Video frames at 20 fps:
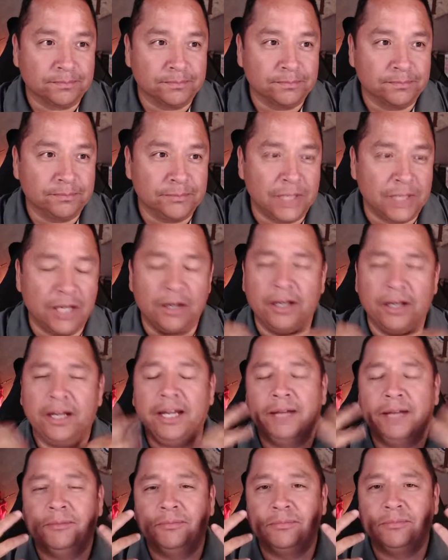yeah,
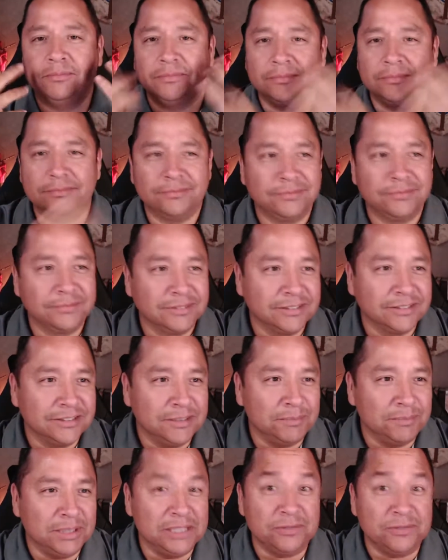and
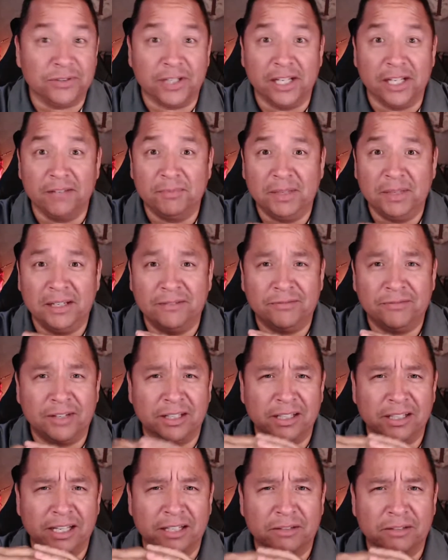please forgive me if I
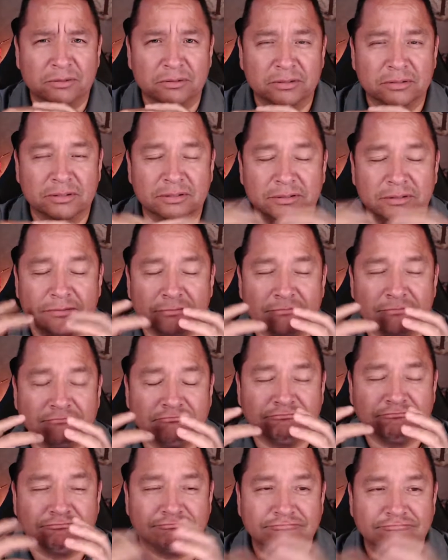like,
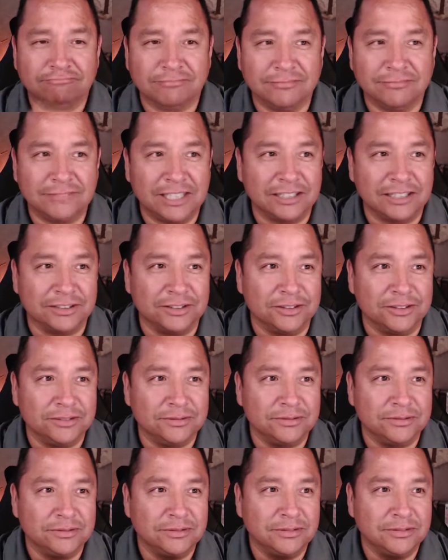I don't know,
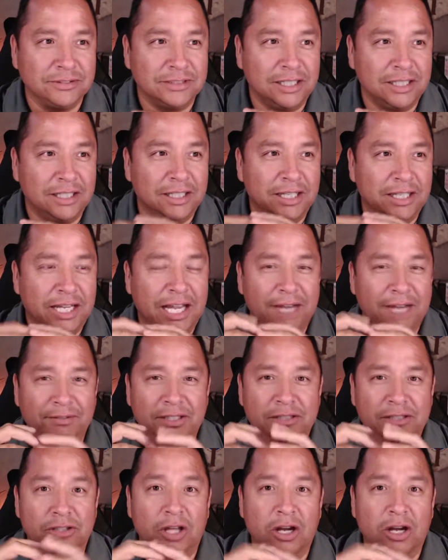have
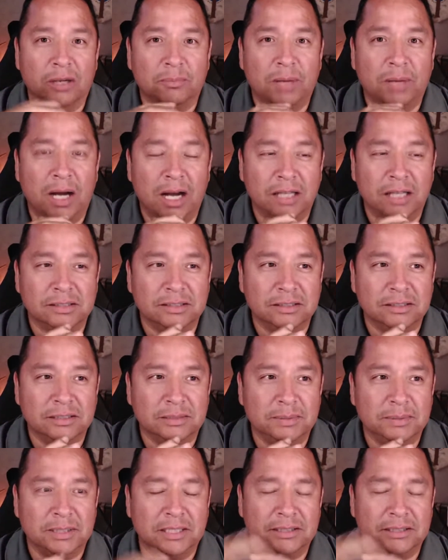these long pauses
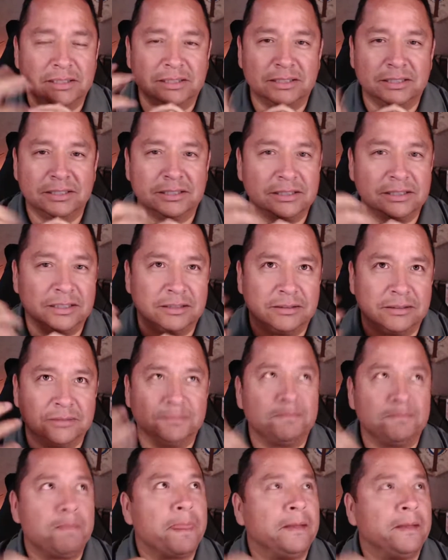because it's just a
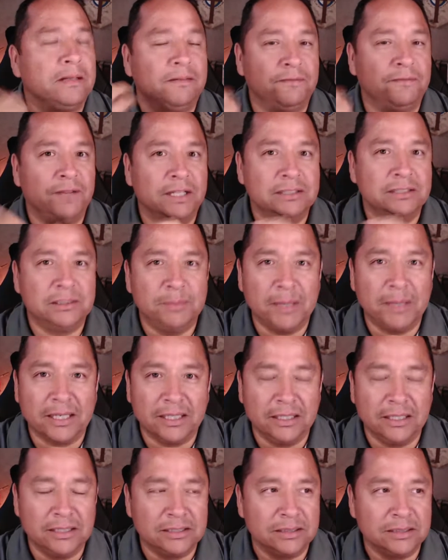defense
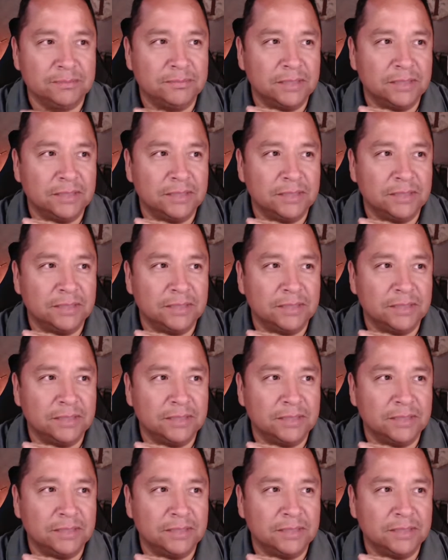mechanism.